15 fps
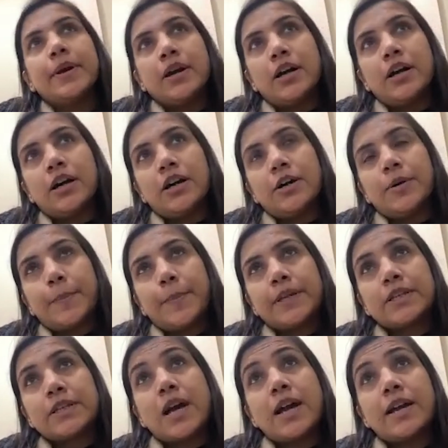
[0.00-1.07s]
uh,
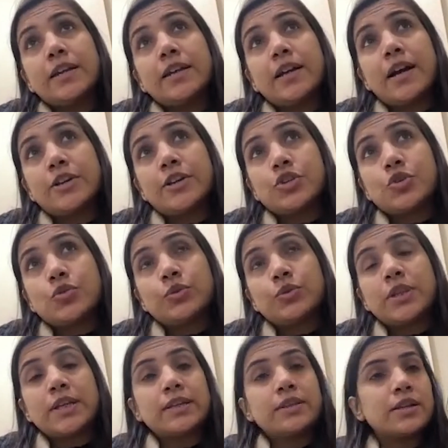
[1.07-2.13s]
but I, I do
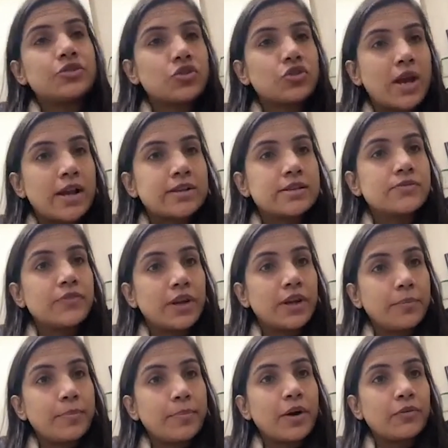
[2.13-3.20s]
think that chat is very
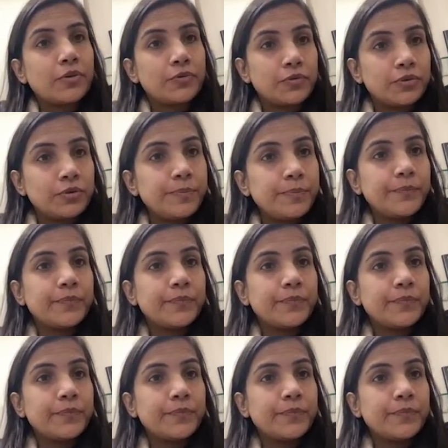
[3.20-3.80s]
powerful.